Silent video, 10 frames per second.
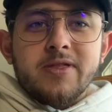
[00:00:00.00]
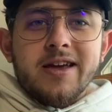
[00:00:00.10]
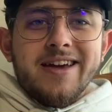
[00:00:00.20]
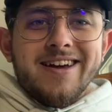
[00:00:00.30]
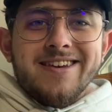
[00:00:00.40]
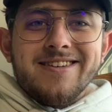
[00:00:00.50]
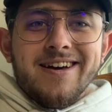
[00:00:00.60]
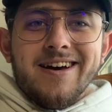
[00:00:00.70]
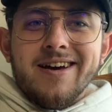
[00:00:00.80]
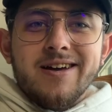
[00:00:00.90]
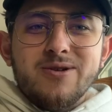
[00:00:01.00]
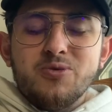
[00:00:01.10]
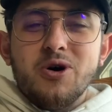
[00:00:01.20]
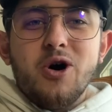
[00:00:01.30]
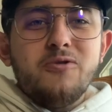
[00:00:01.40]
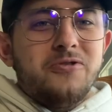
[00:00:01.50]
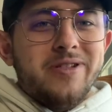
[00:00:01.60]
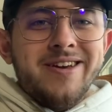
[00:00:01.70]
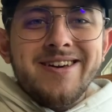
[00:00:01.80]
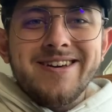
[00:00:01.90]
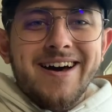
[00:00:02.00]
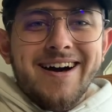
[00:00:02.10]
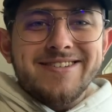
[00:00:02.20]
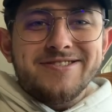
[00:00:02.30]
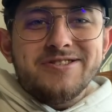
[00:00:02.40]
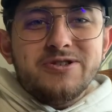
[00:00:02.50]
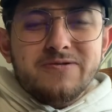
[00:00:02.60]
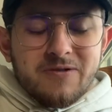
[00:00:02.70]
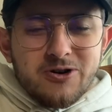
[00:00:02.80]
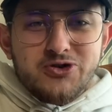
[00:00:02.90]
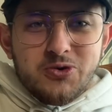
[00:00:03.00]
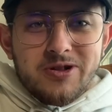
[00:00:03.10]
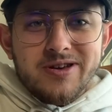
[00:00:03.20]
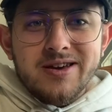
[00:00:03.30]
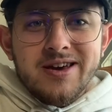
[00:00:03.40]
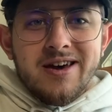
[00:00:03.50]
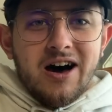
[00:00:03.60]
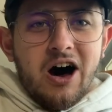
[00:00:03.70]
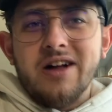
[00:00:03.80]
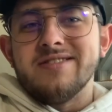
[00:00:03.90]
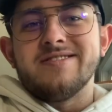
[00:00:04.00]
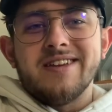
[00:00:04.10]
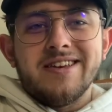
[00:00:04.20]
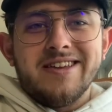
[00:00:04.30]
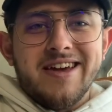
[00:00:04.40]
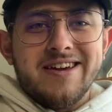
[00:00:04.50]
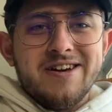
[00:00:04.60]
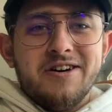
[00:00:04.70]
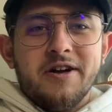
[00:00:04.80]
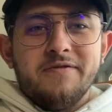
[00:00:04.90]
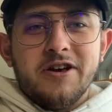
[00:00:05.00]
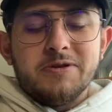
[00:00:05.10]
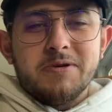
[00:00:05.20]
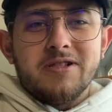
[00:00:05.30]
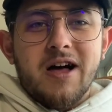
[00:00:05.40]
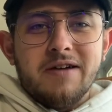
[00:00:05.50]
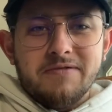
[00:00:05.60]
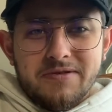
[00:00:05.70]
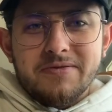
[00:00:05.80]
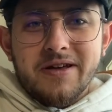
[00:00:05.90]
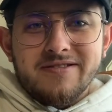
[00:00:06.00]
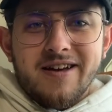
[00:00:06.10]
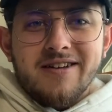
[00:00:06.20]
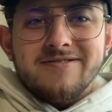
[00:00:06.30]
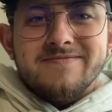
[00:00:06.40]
and we'll hopefully see you virtually on Sunday on Facebook Live. Thanks, guys.